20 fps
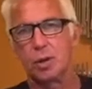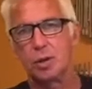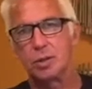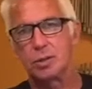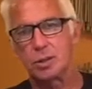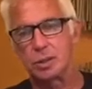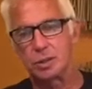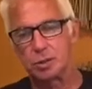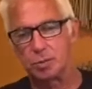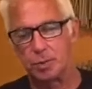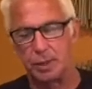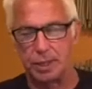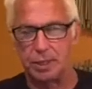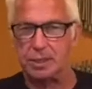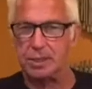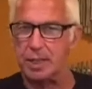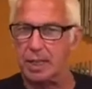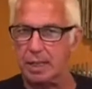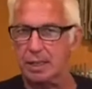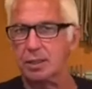since we
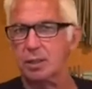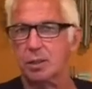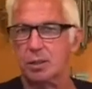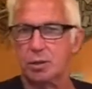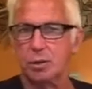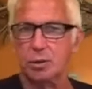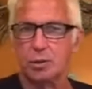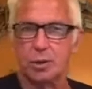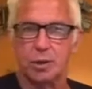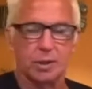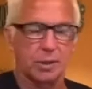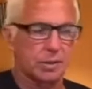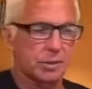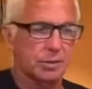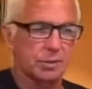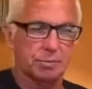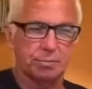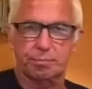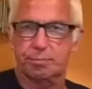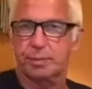decided to do
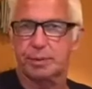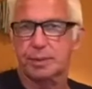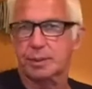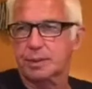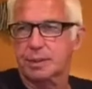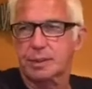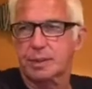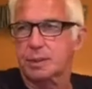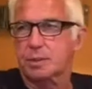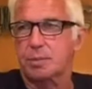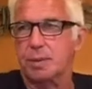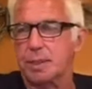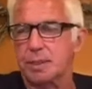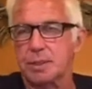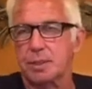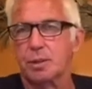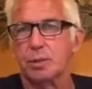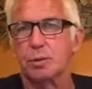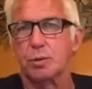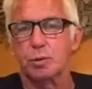this 6 weeks
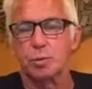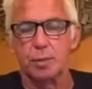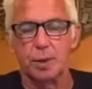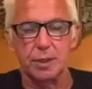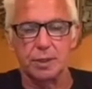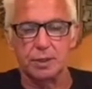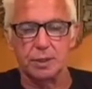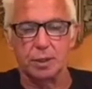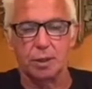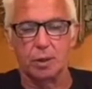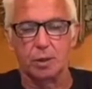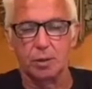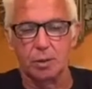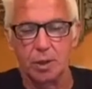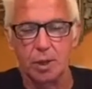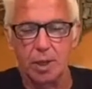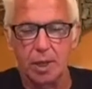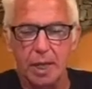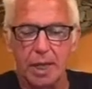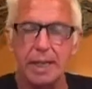ago, 2 months ago,
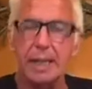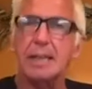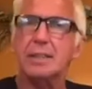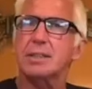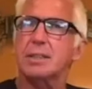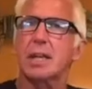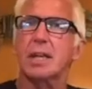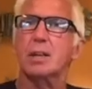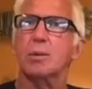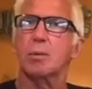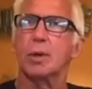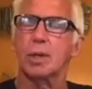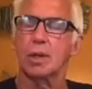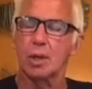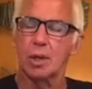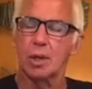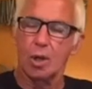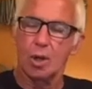and that's another one.